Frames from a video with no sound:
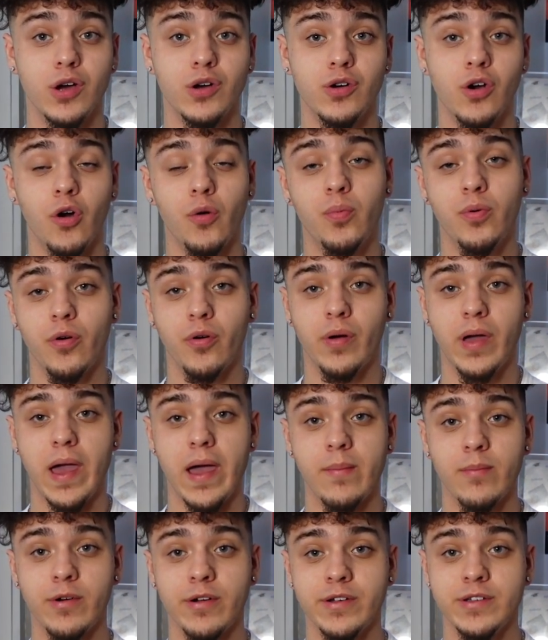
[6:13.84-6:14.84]
GoPro
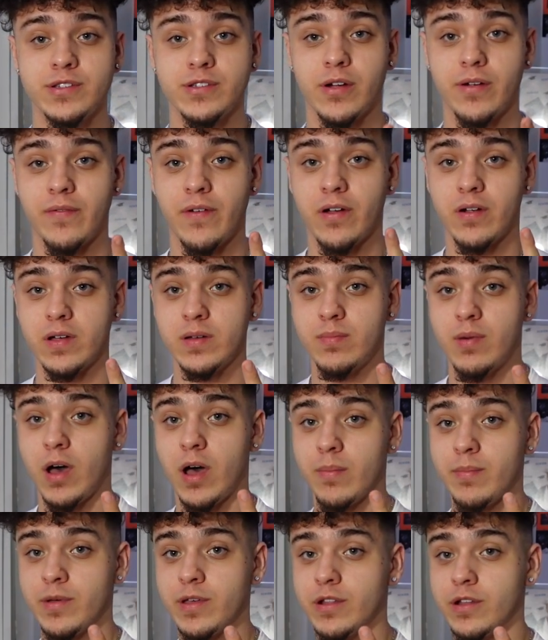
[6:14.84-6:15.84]
cameras are very
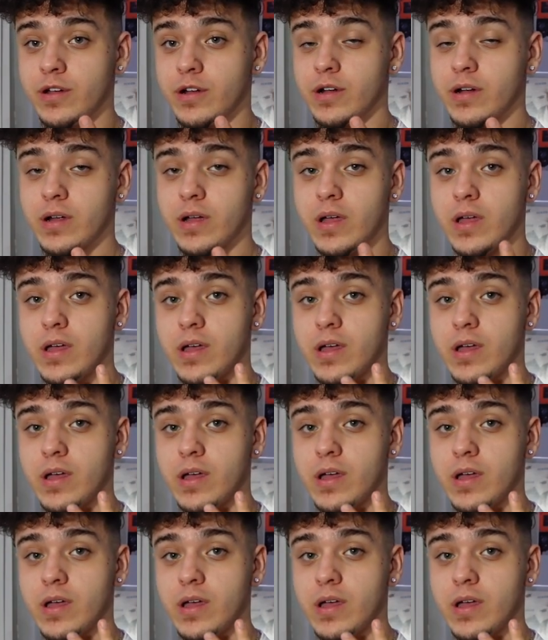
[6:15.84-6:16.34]
popular.